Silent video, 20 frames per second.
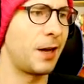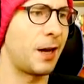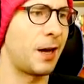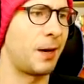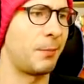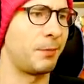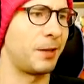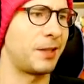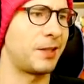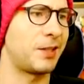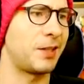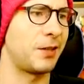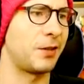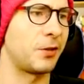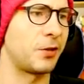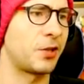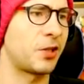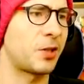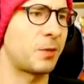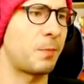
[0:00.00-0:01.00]
Um, let's see,
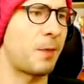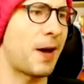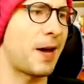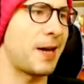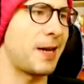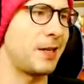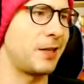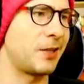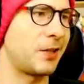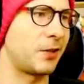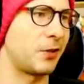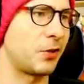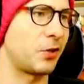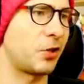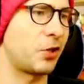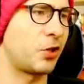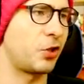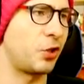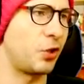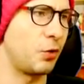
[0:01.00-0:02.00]
there's spice, there's
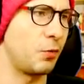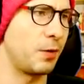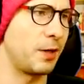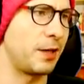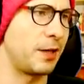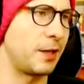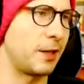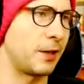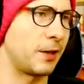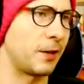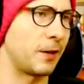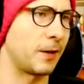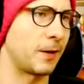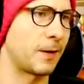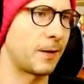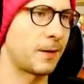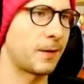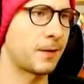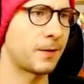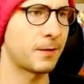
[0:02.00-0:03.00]
stew in
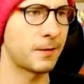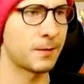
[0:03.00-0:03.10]
here.